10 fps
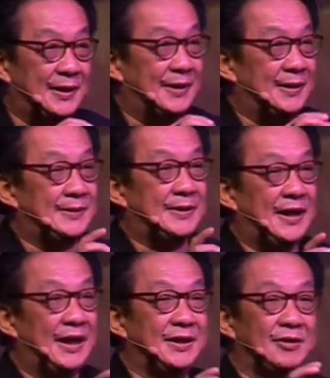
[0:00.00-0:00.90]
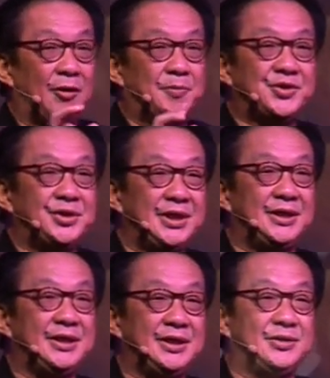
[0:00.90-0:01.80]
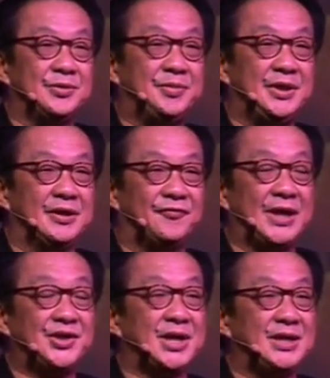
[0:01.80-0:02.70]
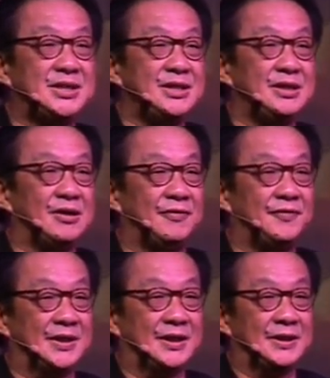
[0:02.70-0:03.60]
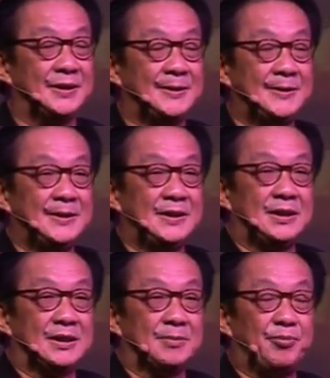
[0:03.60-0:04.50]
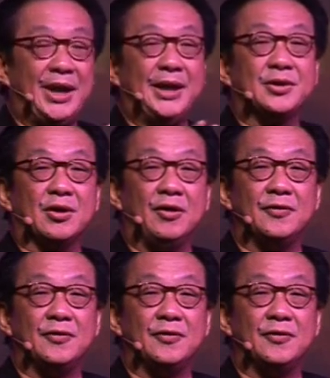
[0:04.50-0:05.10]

uh, had an opportunity to be a franchisee of a brand